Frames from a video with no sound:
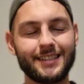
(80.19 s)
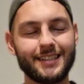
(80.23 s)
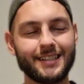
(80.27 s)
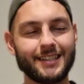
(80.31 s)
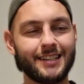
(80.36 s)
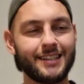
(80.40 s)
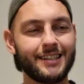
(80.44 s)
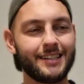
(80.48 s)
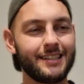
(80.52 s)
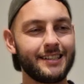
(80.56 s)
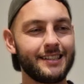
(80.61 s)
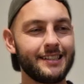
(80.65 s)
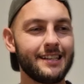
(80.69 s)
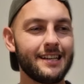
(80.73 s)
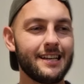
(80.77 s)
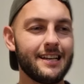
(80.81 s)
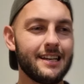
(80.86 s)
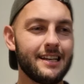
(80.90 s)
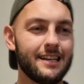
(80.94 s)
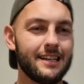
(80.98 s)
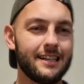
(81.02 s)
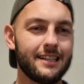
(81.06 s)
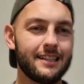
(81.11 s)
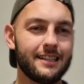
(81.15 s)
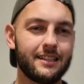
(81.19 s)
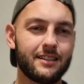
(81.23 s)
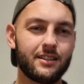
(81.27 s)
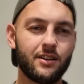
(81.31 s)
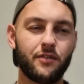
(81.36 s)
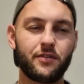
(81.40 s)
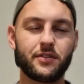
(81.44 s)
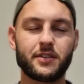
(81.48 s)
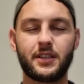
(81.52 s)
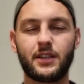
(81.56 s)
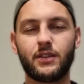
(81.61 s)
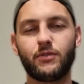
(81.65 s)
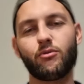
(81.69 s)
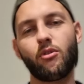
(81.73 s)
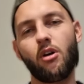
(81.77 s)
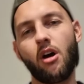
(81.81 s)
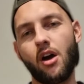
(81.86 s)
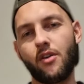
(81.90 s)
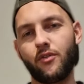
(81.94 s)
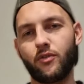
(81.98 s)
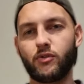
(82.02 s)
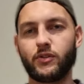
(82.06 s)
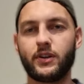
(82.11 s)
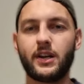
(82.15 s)
You know, there's obviously the
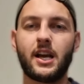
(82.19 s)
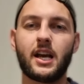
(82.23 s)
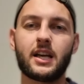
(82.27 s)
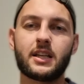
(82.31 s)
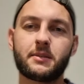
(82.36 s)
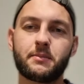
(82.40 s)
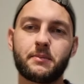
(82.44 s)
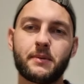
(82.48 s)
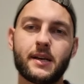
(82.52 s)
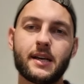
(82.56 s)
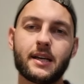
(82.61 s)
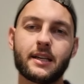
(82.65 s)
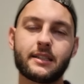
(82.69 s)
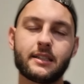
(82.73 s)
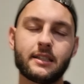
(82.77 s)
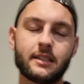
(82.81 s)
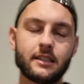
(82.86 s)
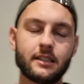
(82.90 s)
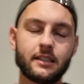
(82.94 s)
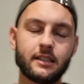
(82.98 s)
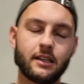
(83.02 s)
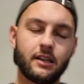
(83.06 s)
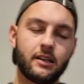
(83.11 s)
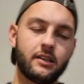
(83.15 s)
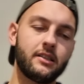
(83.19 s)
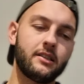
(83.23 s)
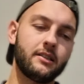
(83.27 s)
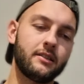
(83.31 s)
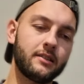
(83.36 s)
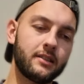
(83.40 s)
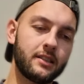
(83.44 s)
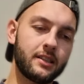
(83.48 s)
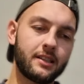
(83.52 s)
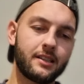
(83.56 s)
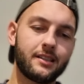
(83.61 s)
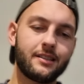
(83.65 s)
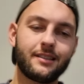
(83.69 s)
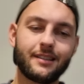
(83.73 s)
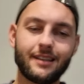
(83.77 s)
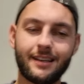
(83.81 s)
rivalry aspect, and you know, you